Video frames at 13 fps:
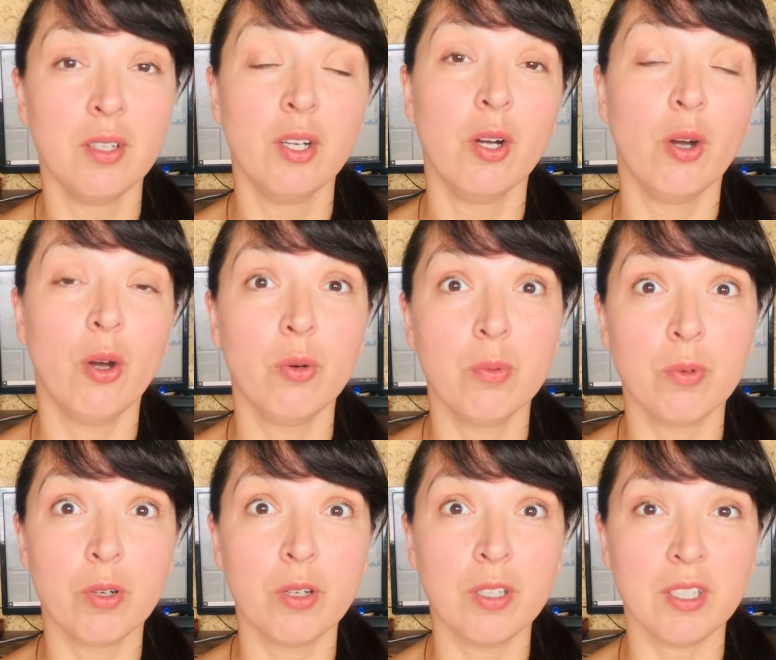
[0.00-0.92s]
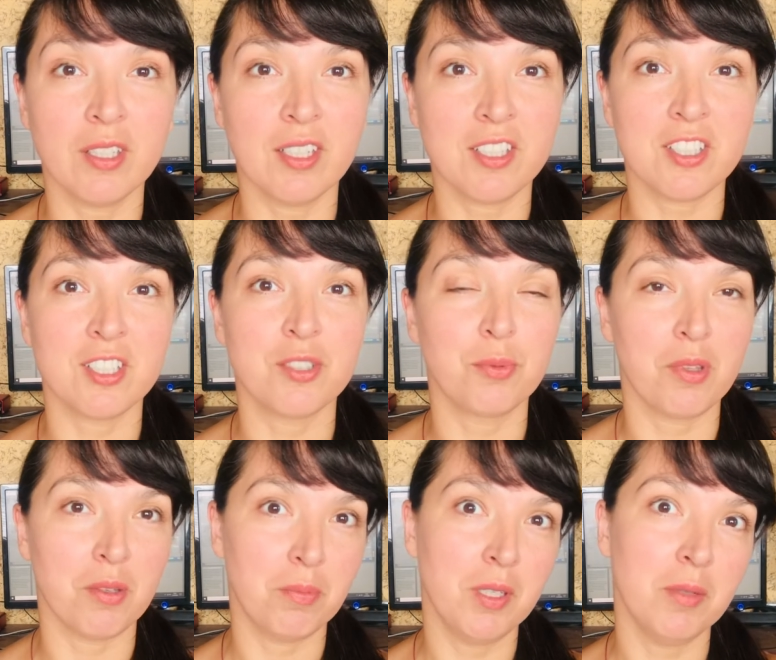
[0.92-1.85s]
whole world and not just with the
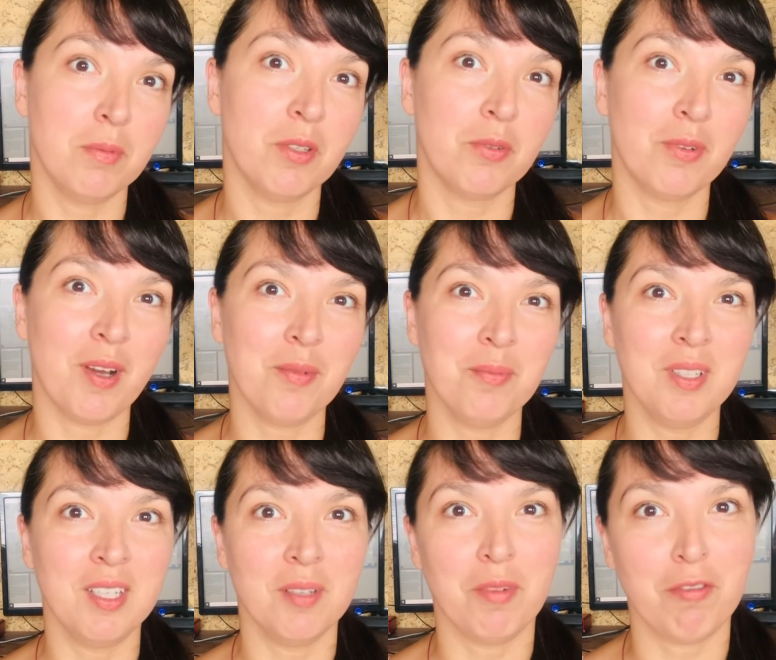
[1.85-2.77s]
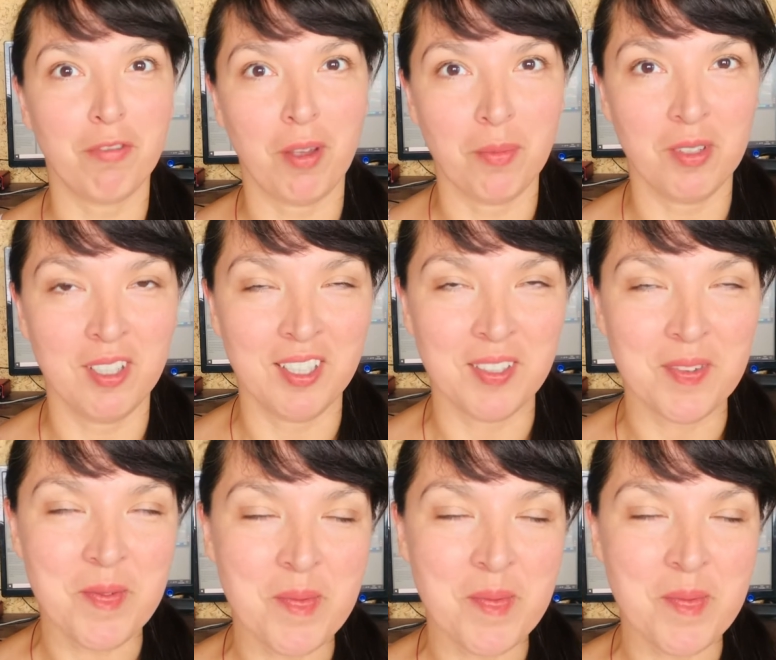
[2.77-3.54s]
people around me and my family.